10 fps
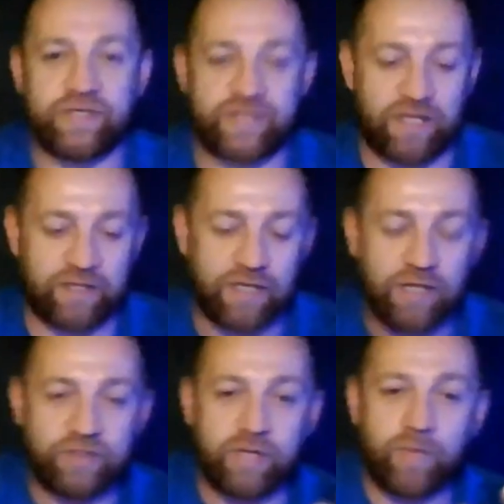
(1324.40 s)
saying
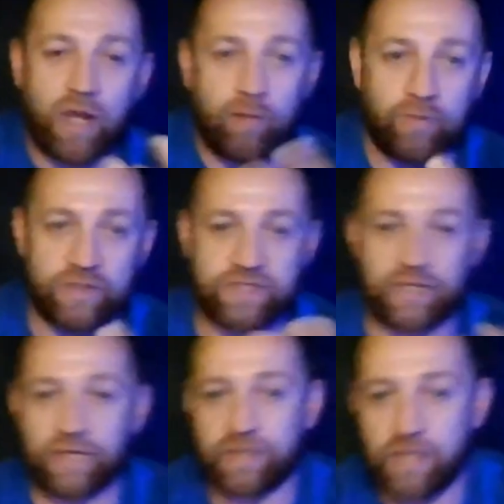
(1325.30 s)
Tim Gamble is
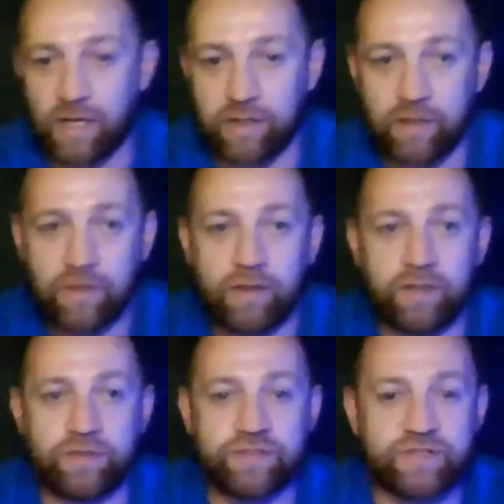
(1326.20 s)
another guy.
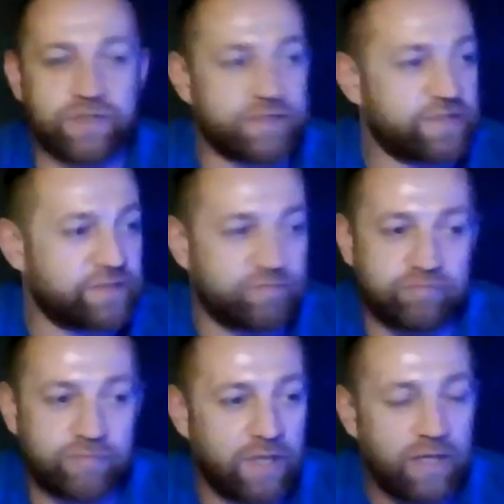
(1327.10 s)
He's just,
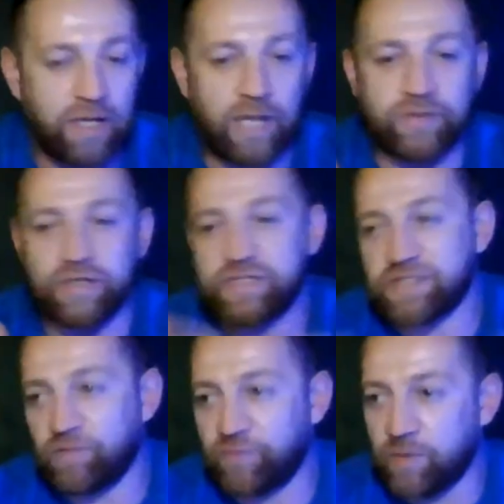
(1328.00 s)
there is
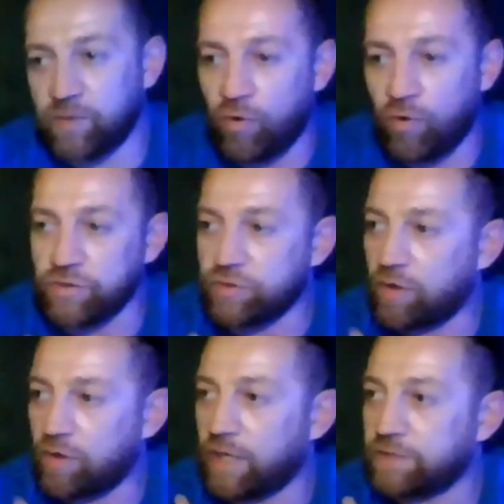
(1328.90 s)
something more, you
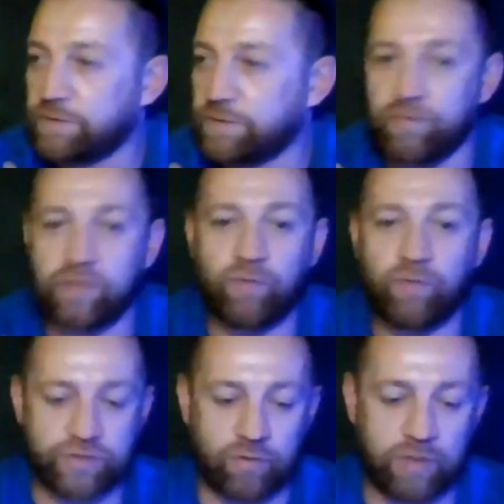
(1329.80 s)
know. And even if
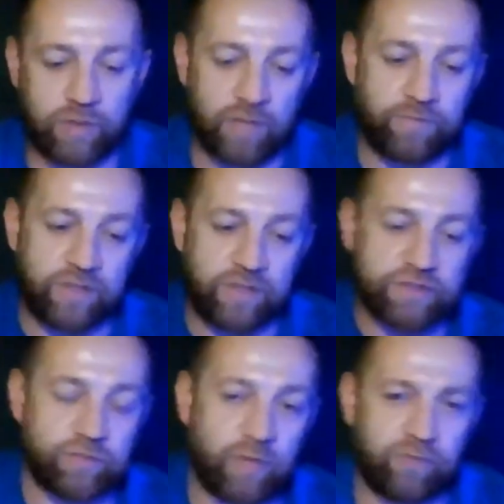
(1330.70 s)
I'm showing my
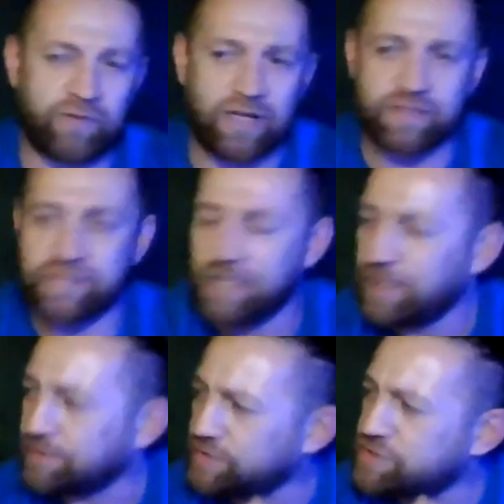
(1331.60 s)
pictures to my friends,
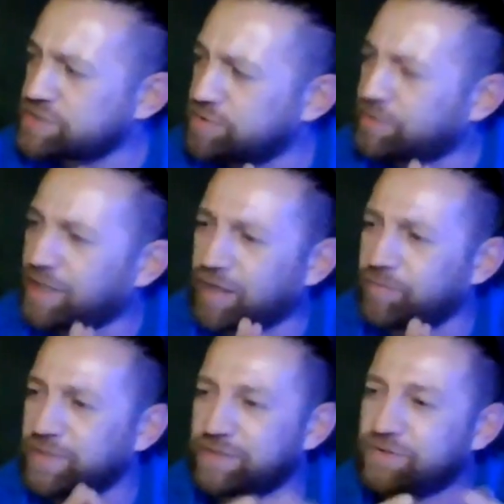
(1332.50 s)
they're just looking at
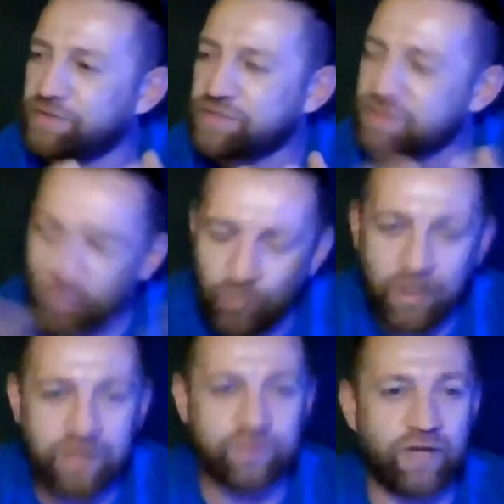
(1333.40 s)
me, and they just, no
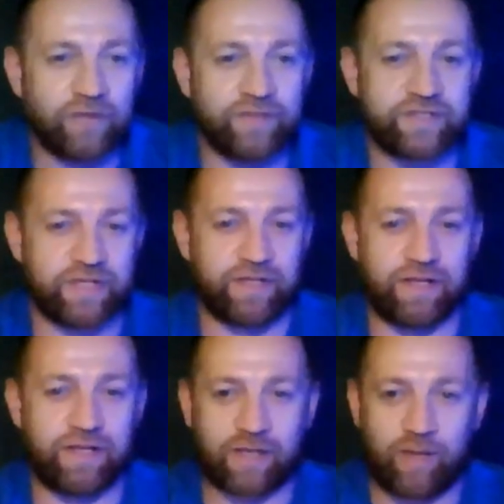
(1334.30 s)
way you've done this
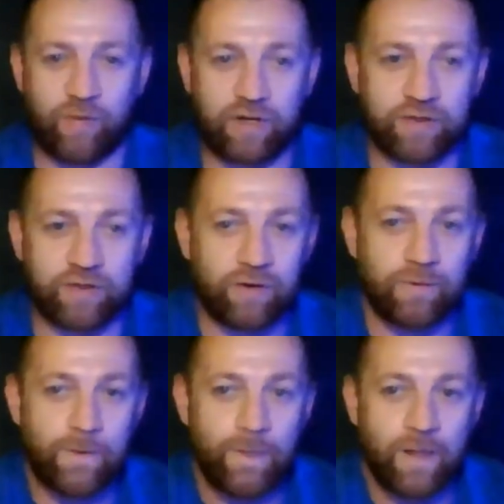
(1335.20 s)
in a camera, you
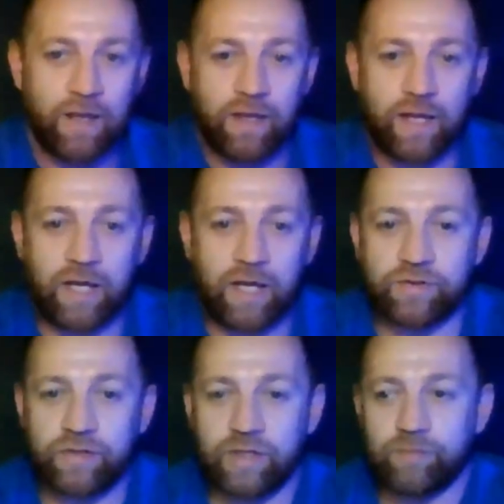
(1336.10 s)
know. And